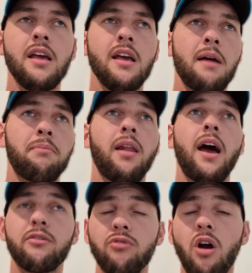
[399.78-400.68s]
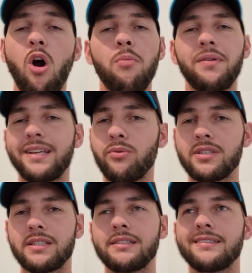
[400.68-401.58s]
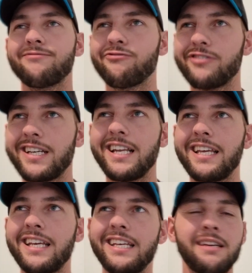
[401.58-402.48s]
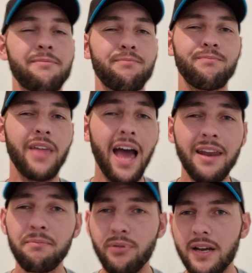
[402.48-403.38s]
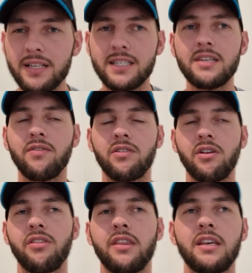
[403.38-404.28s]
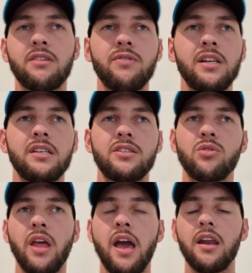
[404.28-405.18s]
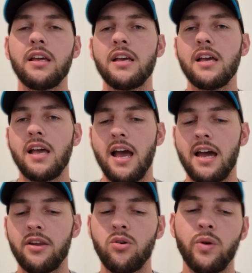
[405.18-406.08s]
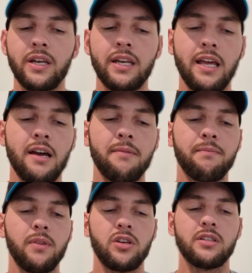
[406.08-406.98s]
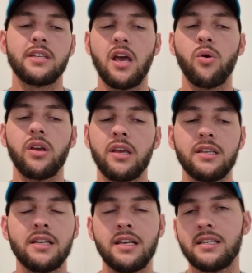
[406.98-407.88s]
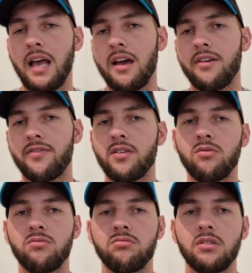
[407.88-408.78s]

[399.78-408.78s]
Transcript: and played a role, but he wasn't really that impressive. I don't think he really stood out at all, and you could tell his AFL